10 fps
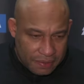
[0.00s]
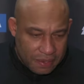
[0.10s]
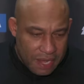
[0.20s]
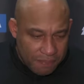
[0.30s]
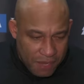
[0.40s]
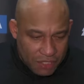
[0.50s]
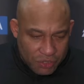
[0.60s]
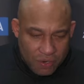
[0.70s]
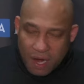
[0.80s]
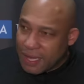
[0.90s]
they make
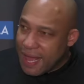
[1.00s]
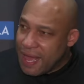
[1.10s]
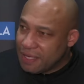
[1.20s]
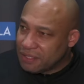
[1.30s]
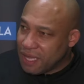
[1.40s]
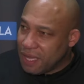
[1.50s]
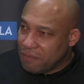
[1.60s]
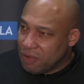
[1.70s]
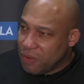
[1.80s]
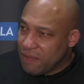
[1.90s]
sure our guys stay, you
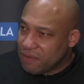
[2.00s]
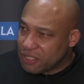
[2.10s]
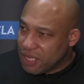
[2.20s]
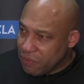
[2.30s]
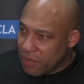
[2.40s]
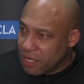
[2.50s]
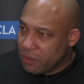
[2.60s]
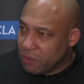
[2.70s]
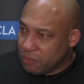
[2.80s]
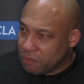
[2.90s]
know, we have a stay ready
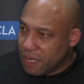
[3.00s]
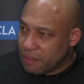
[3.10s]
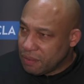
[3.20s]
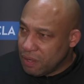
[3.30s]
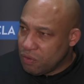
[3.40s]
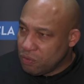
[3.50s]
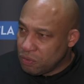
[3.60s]
group that low,